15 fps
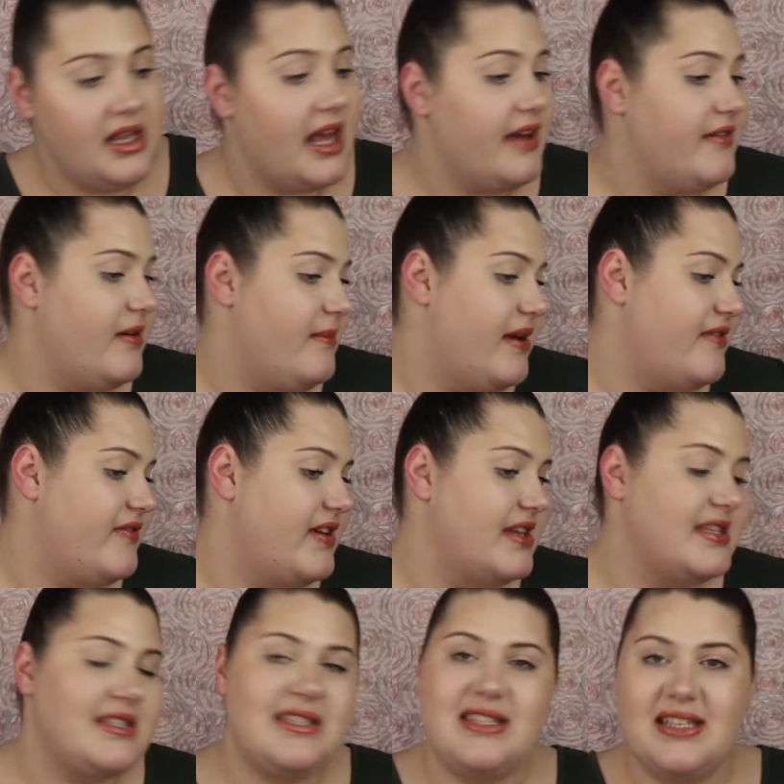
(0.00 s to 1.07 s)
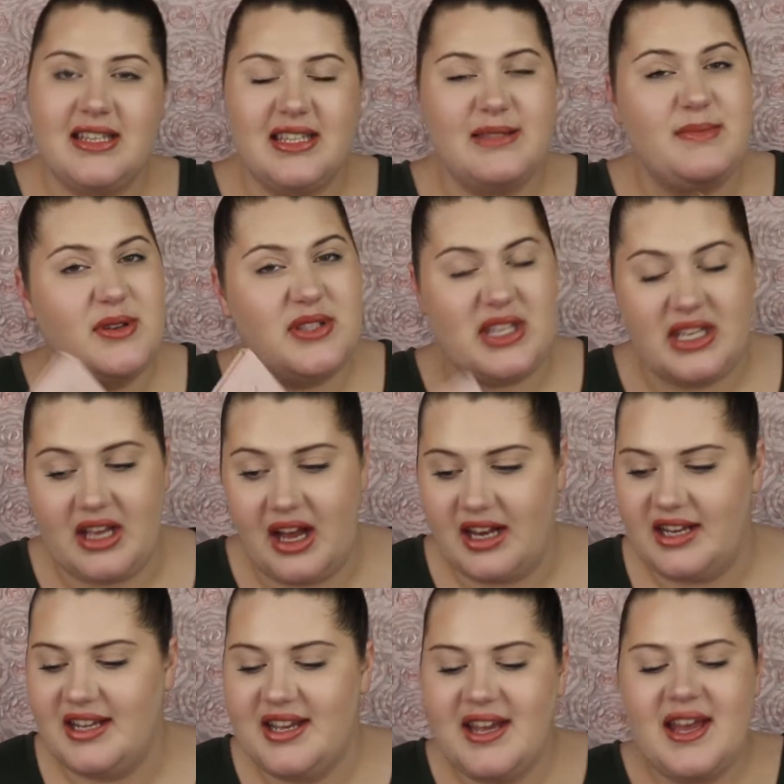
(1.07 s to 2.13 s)
have on my face. It's mostly
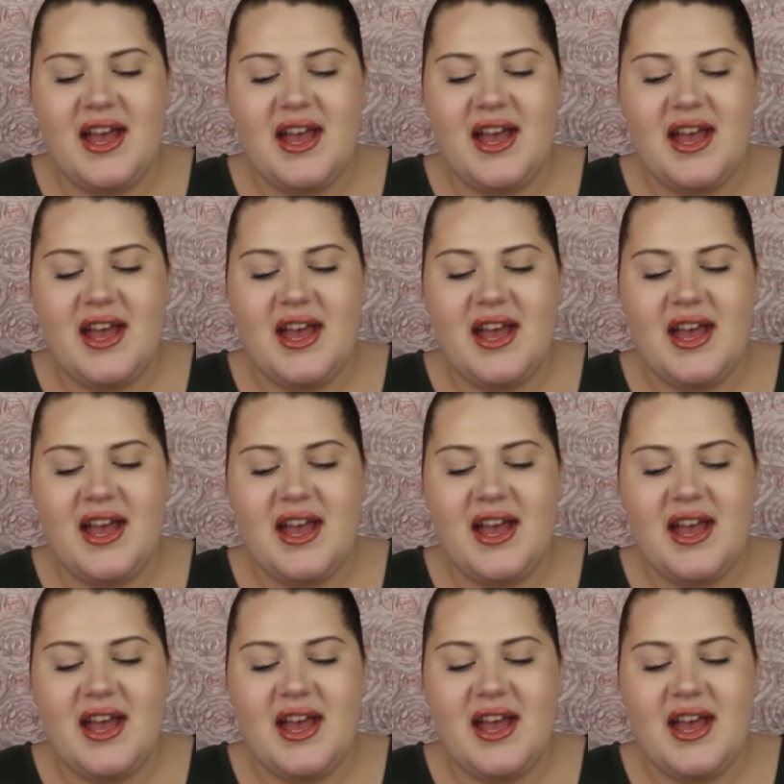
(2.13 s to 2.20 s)
gone.